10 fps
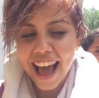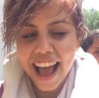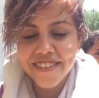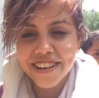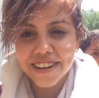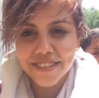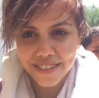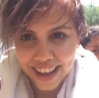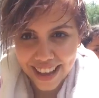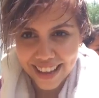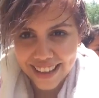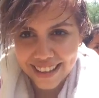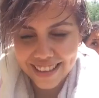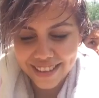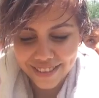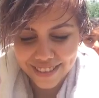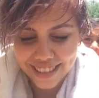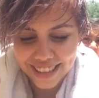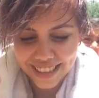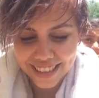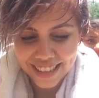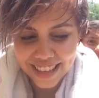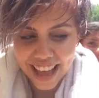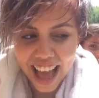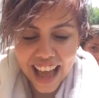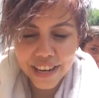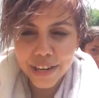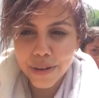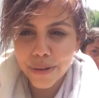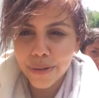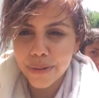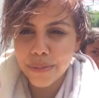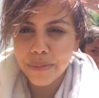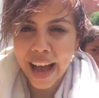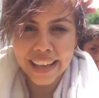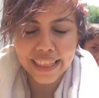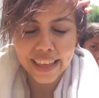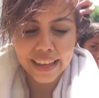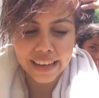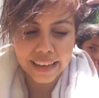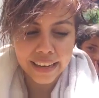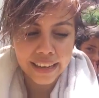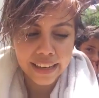I regret doing this. I knew back then